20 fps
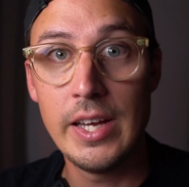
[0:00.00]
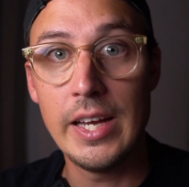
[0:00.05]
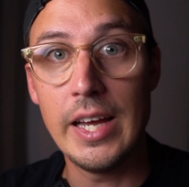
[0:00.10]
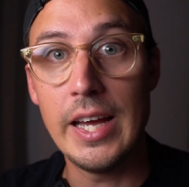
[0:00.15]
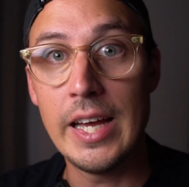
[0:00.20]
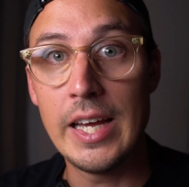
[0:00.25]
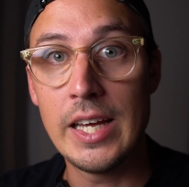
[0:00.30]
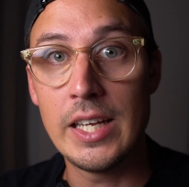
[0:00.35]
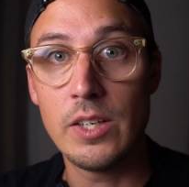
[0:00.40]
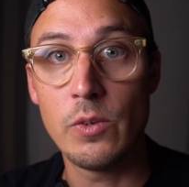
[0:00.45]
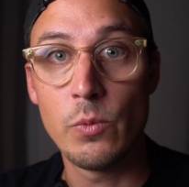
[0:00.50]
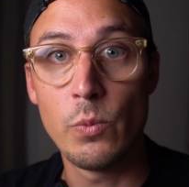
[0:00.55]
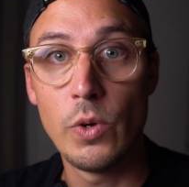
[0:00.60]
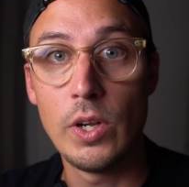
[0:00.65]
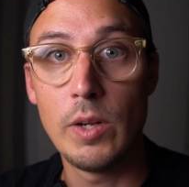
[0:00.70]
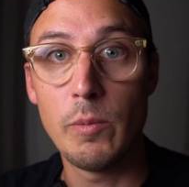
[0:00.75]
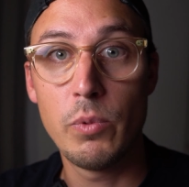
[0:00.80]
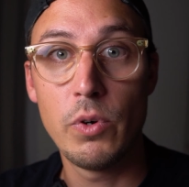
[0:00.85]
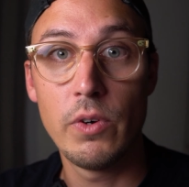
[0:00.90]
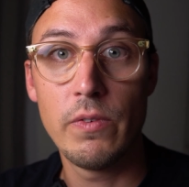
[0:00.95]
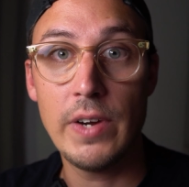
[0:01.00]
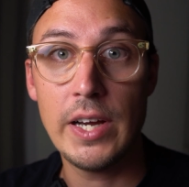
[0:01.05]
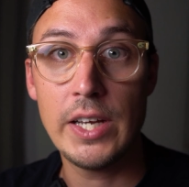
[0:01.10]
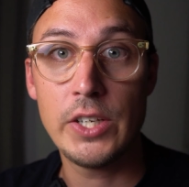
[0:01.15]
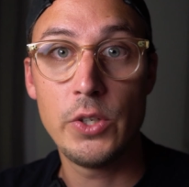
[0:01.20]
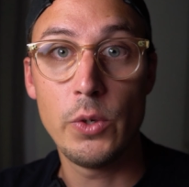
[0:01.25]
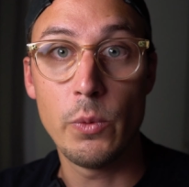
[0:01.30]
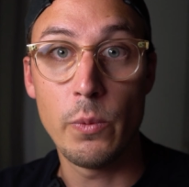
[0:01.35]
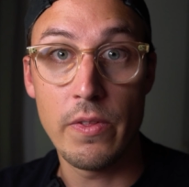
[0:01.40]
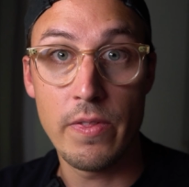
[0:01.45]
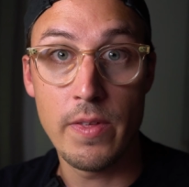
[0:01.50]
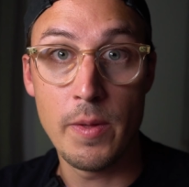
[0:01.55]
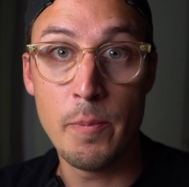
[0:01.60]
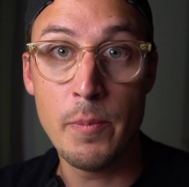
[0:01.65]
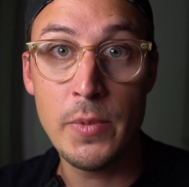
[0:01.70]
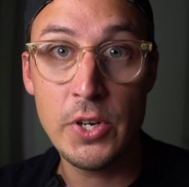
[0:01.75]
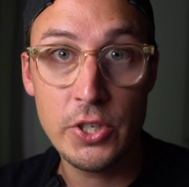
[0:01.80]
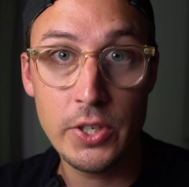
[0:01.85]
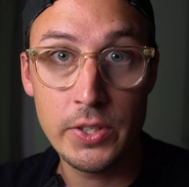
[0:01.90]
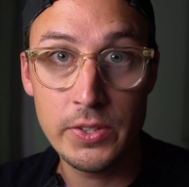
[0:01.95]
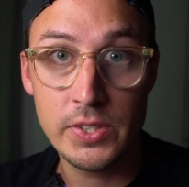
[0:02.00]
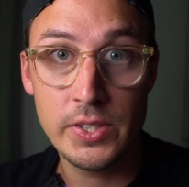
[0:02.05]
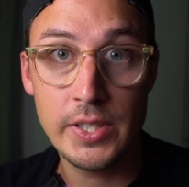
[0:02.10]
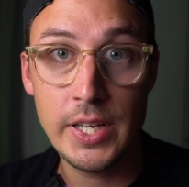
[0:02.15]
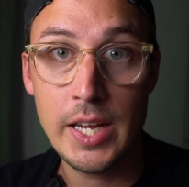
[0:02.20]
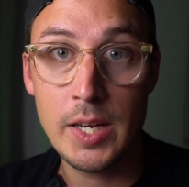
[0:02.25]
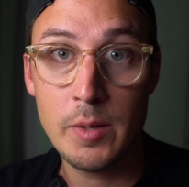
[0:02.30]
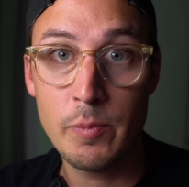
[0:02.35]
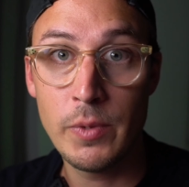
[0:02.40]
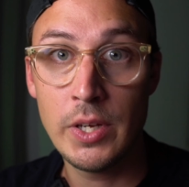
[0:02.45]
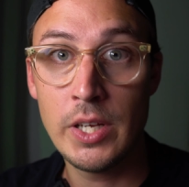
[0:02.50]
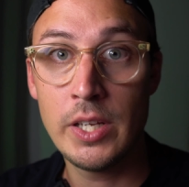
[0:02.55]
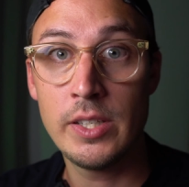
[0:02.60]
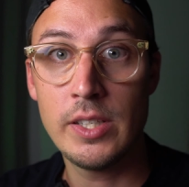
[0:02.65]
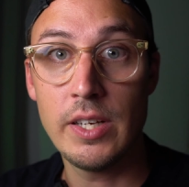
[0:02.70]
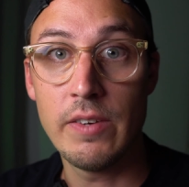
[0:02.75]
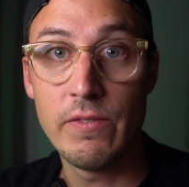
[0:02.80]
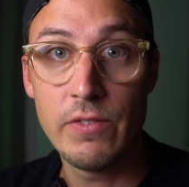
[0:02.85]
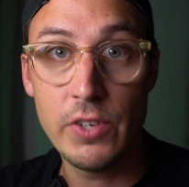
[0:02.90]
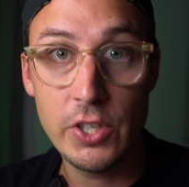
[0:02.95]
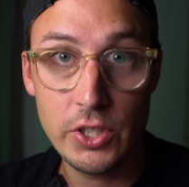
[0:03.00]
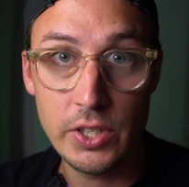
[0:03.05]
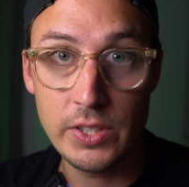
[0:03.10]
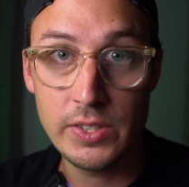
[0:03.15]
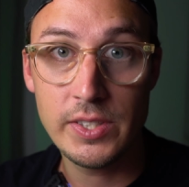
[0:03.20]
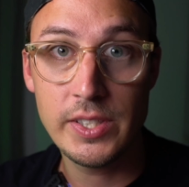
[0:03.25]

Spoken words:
And it will provide you with a mission statement, a vision